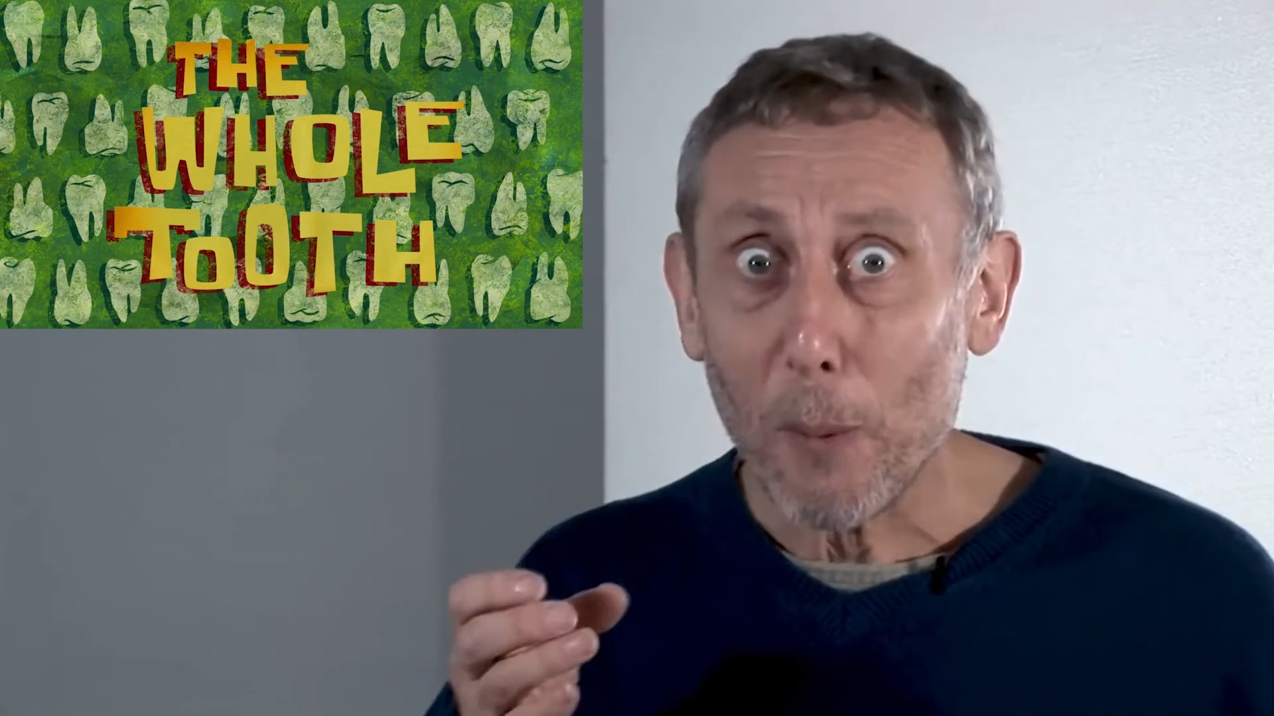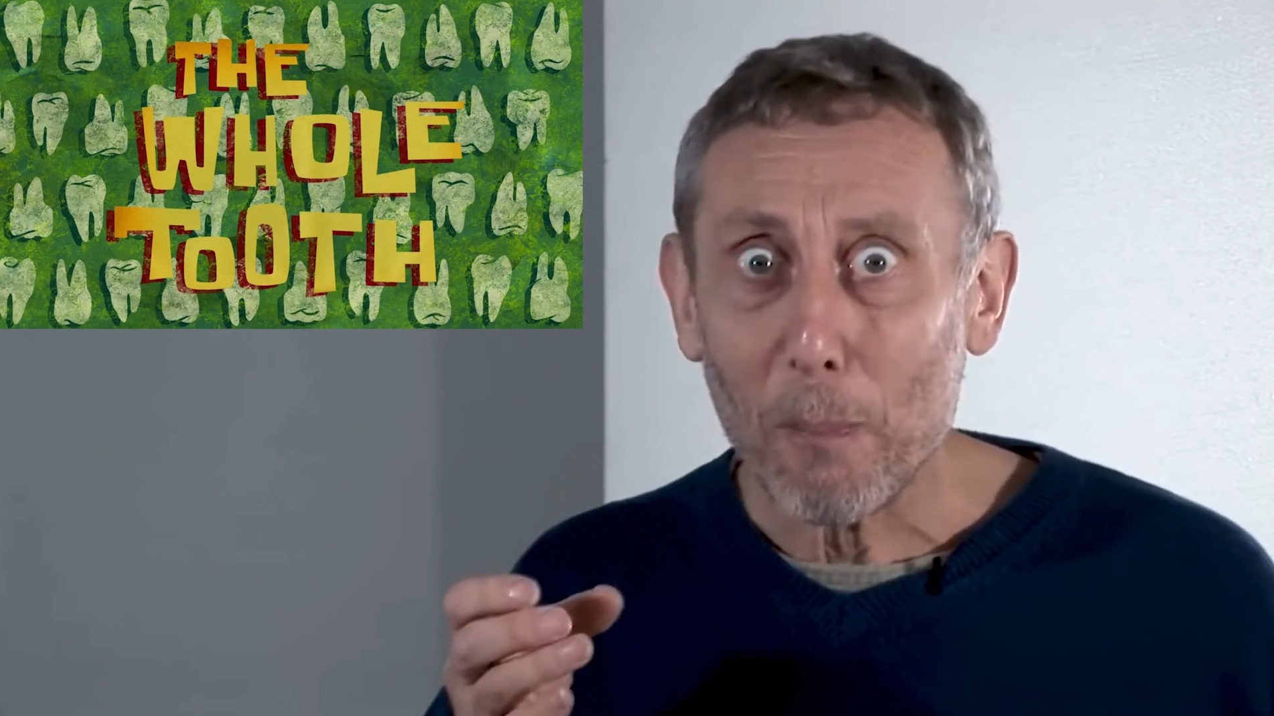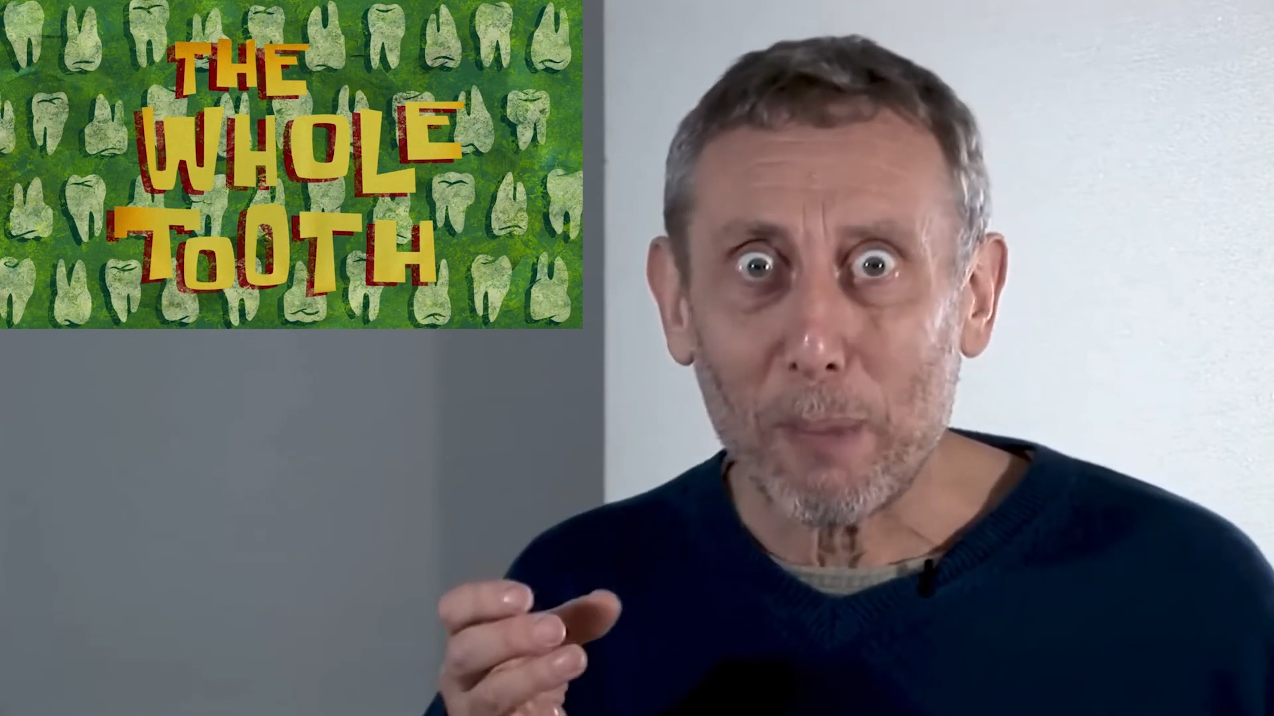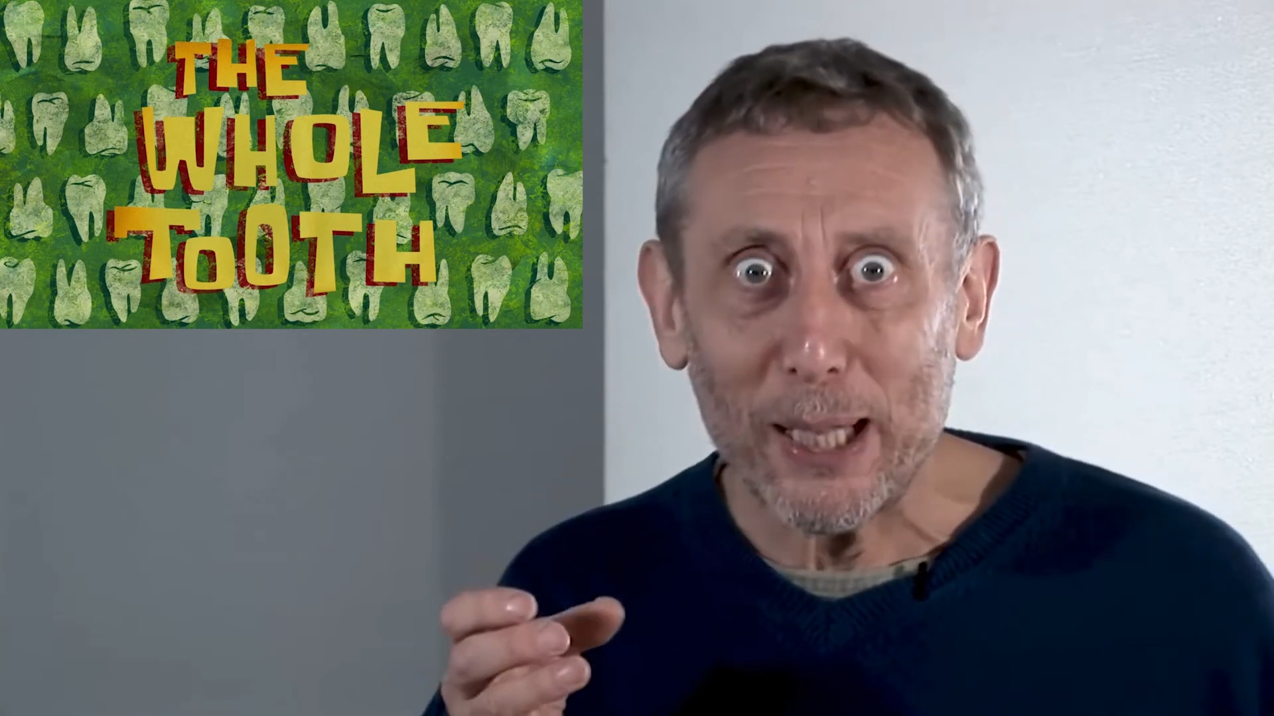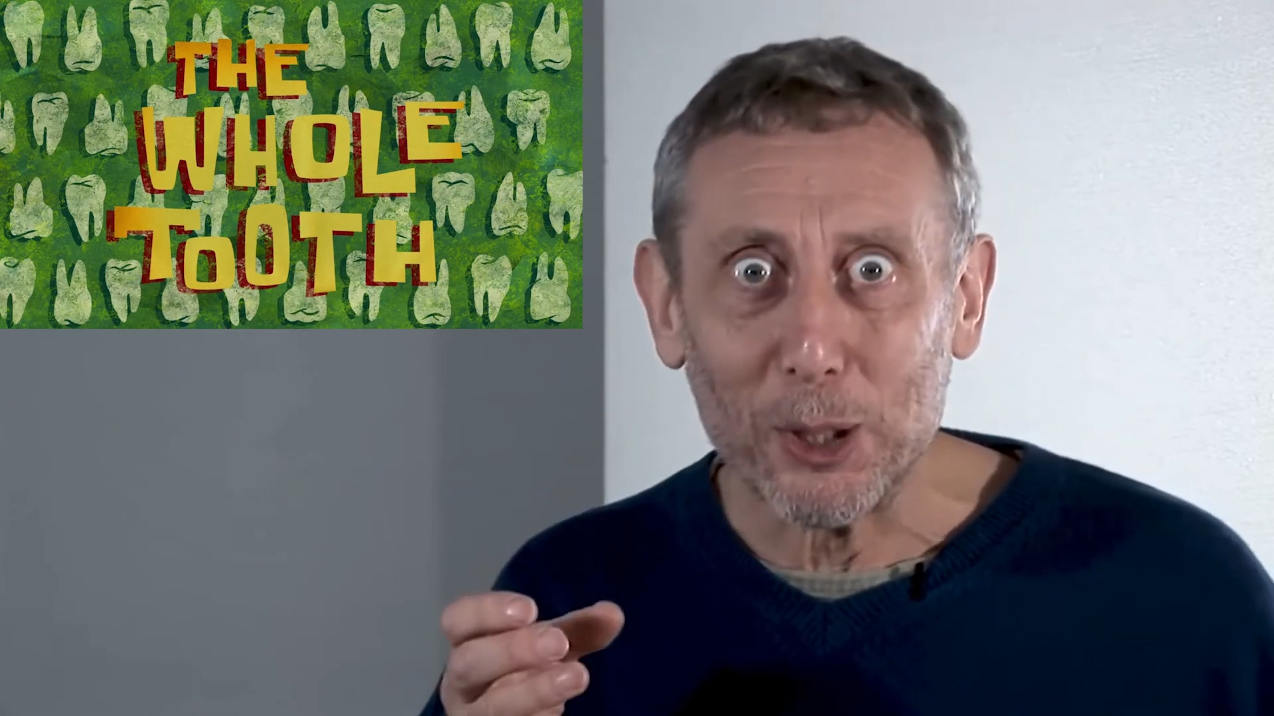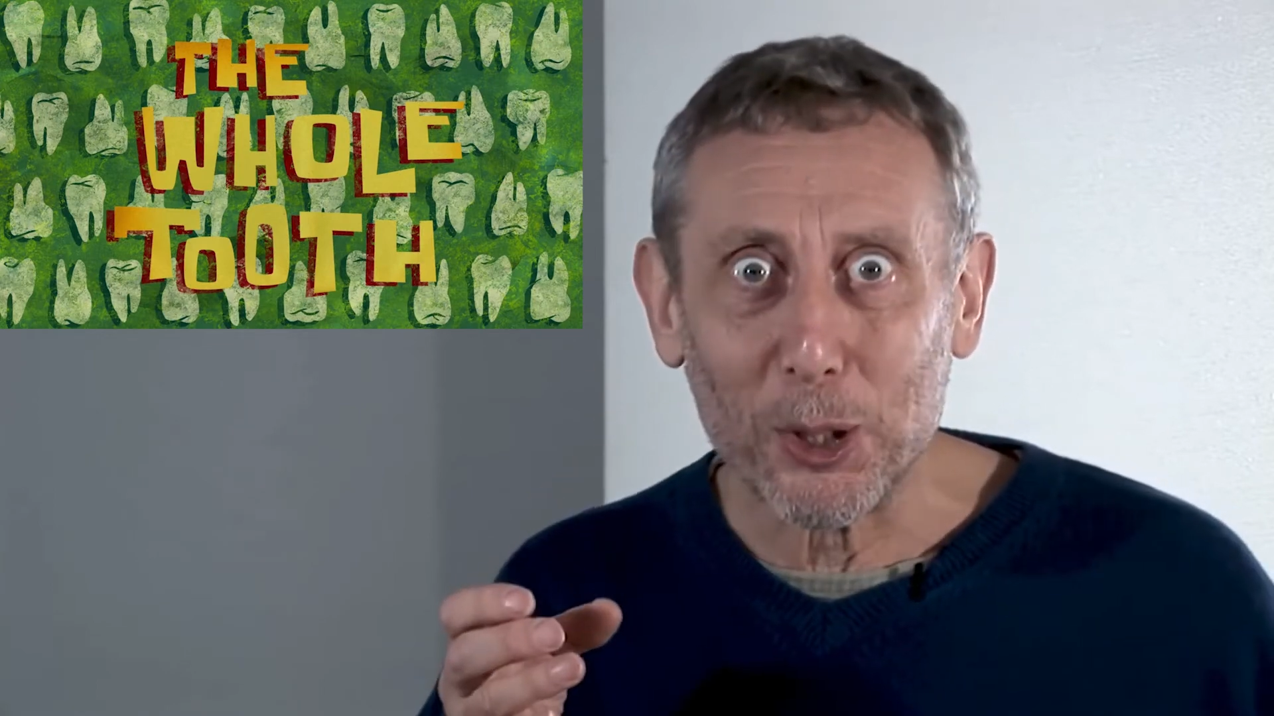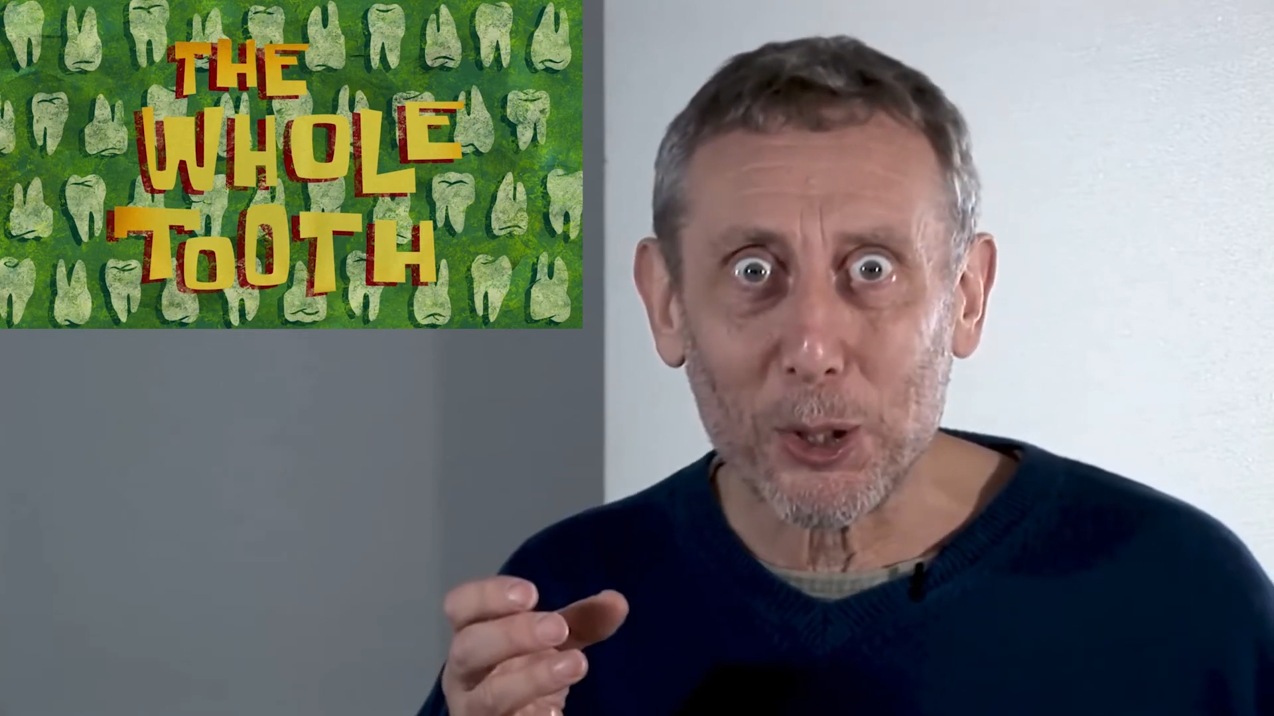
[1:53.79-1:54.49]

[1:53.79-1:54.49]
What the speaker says: peach